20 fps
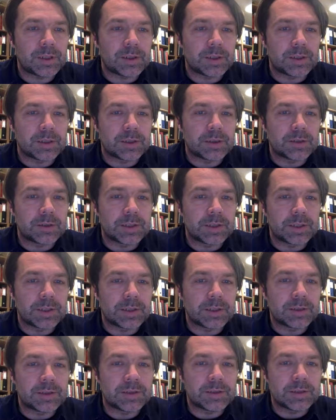that I
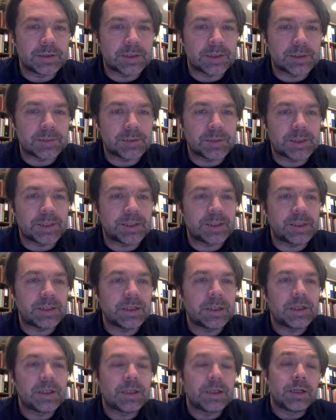didn't explain